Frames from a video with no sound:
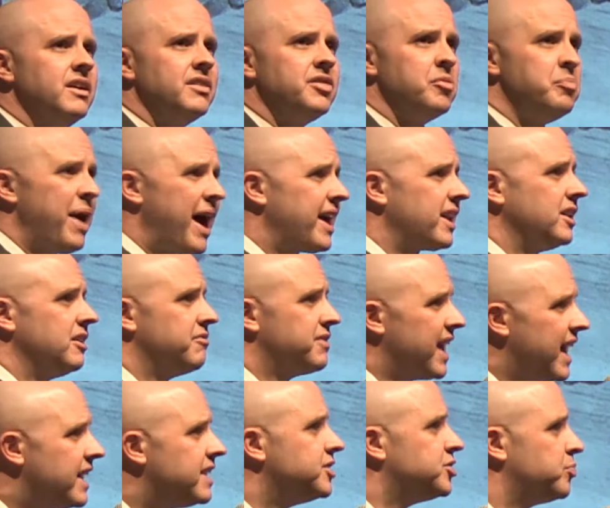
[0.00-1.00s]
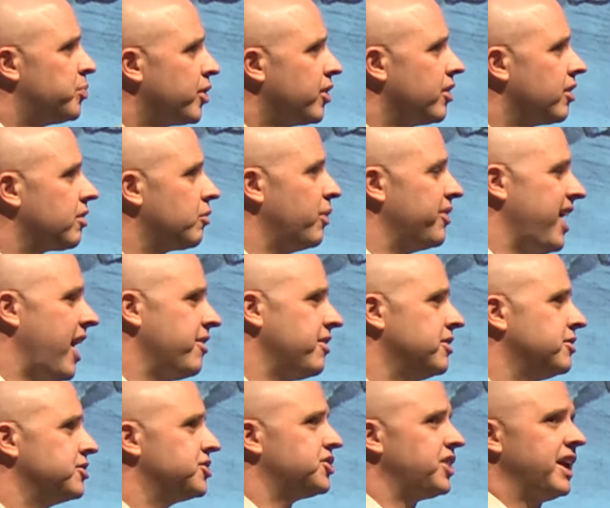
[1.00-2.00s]
the Battle of Gettysburg without
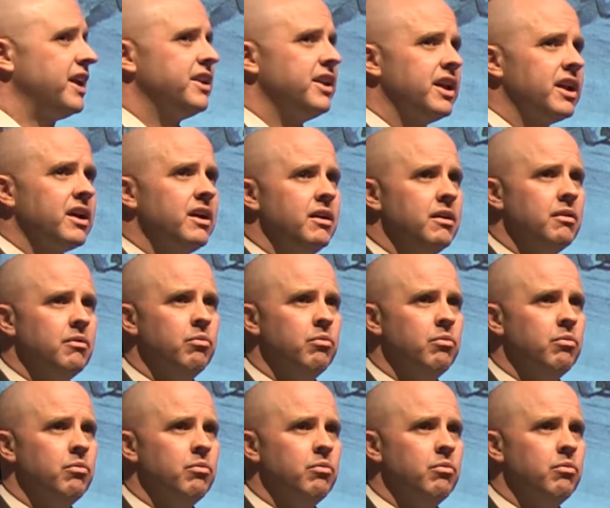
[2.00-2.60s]
understanding